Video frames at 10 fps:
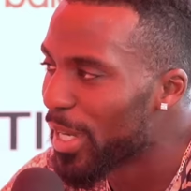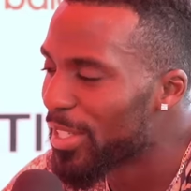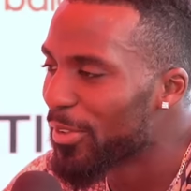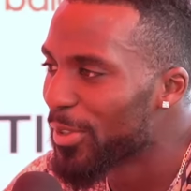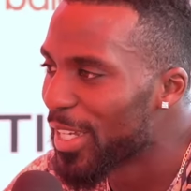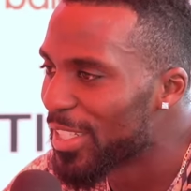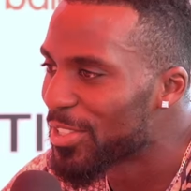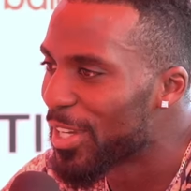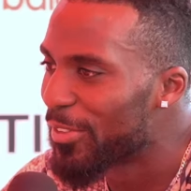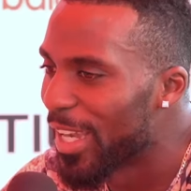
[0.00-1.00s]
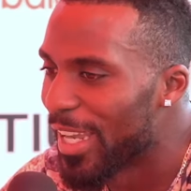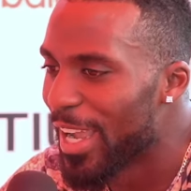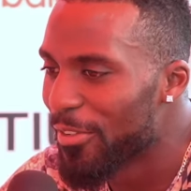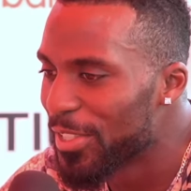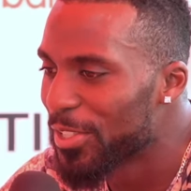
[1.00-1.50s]
but I definitely got stuff. Like
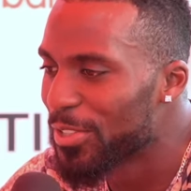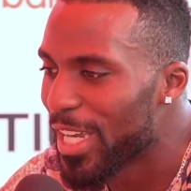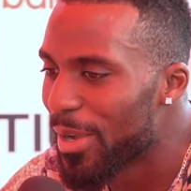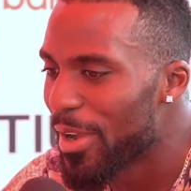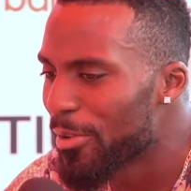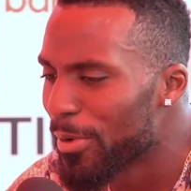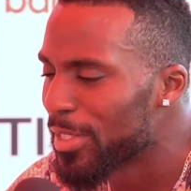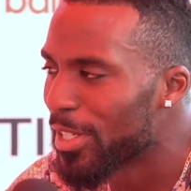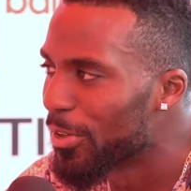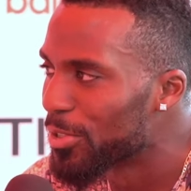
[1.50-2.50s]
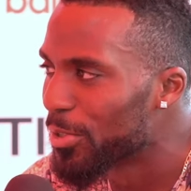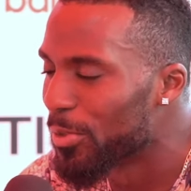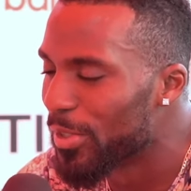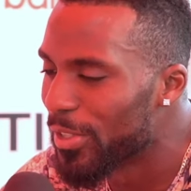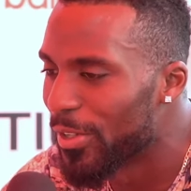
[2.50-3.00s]
every single time, every race I go
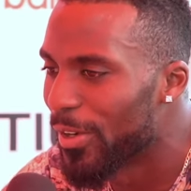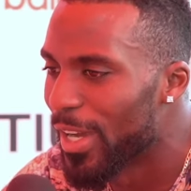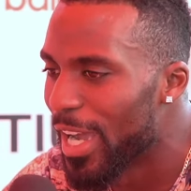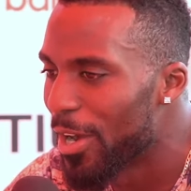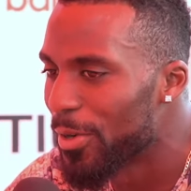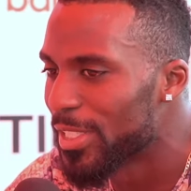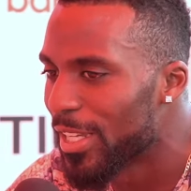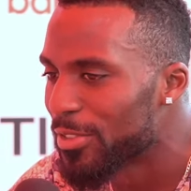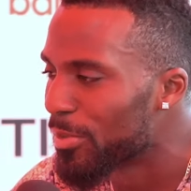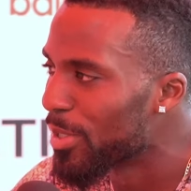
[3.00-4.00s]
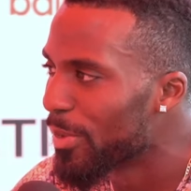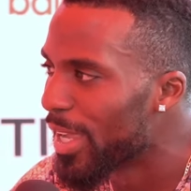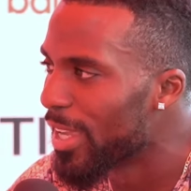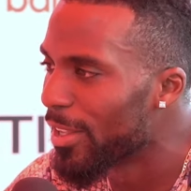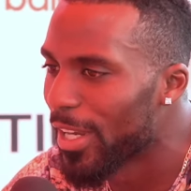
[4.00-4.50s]
to, you know, I always have something in
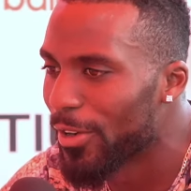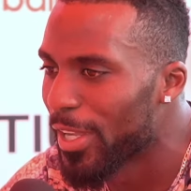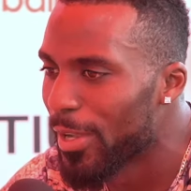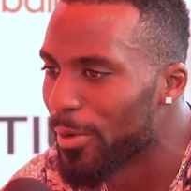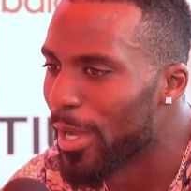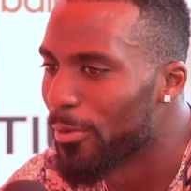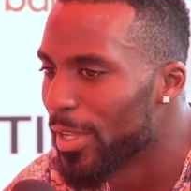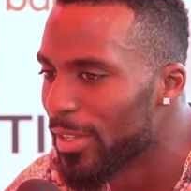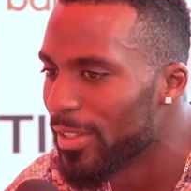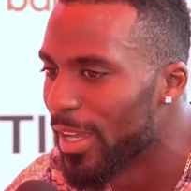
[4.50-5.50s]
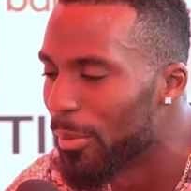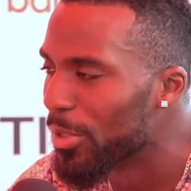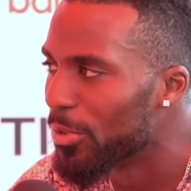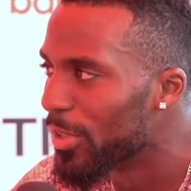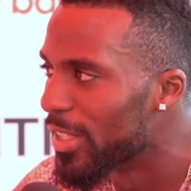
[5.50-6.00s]
my head like, okay, when I win, I'm
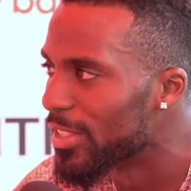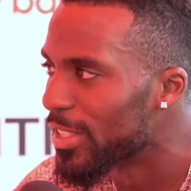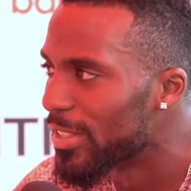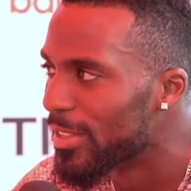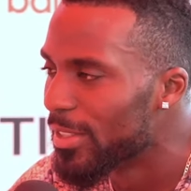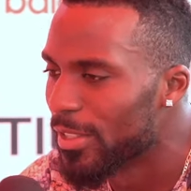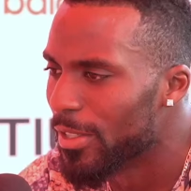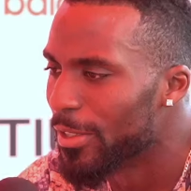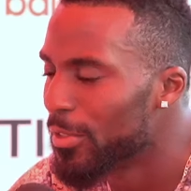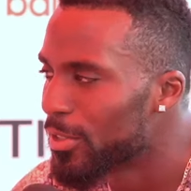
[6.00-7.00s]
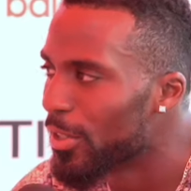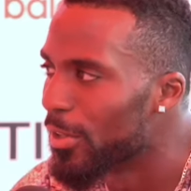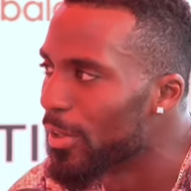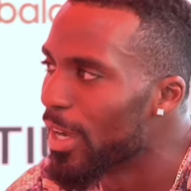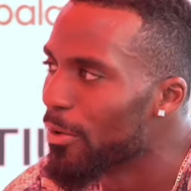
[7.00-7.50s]
gonna do this. Yeah, yeah. You know,
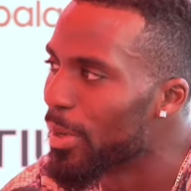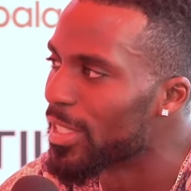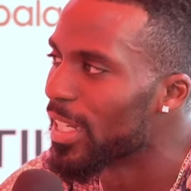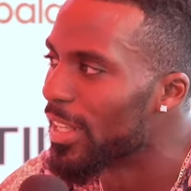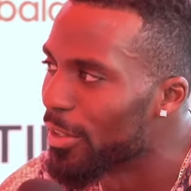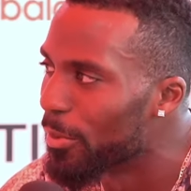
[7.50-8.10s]
so everybody's got